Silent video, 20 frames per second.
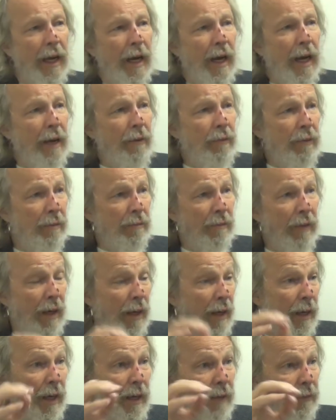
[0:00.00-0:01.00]
I, rem,
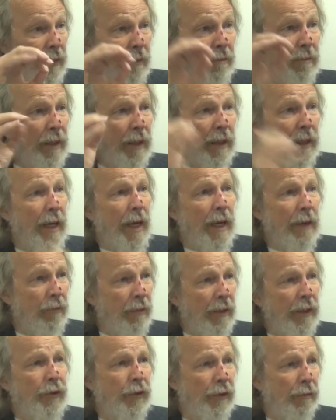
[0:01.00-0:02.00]
I, I, the minute I
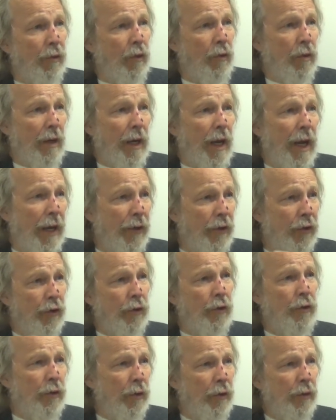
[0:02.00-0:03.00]
read Zamora, I
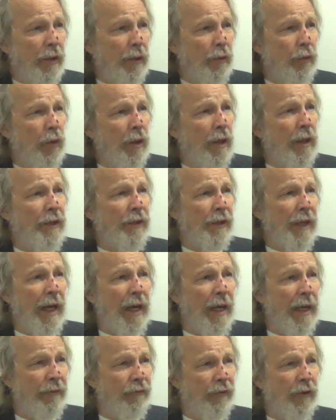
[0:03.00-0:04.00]
knew who he was.
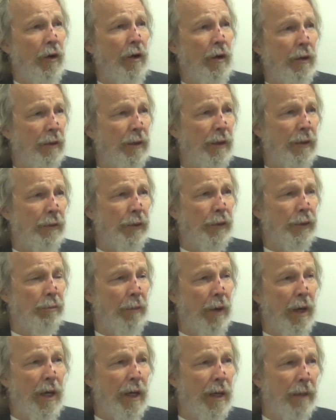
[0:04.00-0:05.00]
I have talked to his
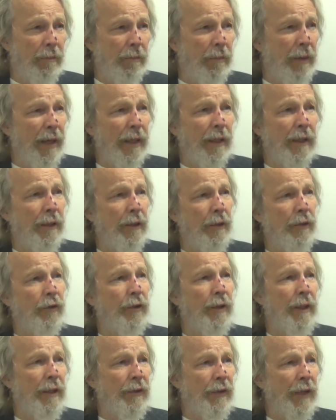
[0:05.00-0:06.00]
mom. Back in those
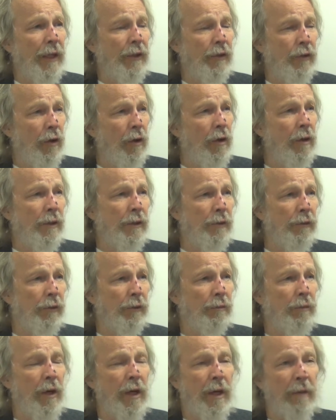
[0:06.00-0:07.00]
days, I talked to
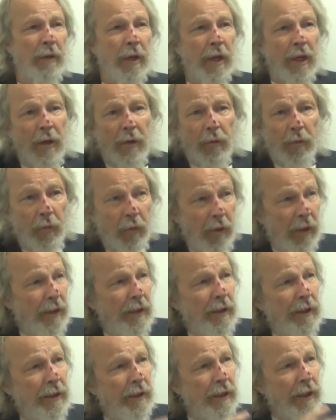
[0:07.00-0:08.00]
his mom
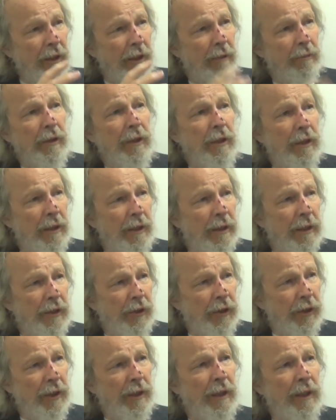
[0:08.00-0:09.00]
what the community
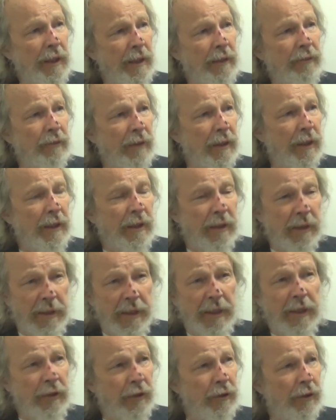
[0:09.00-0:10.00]
she lived in
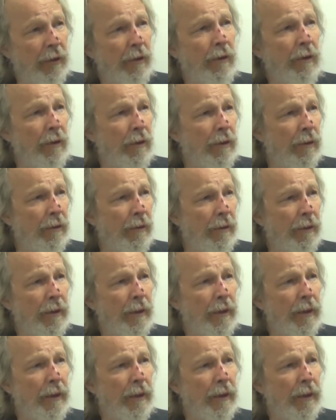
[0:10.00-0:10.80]
did to her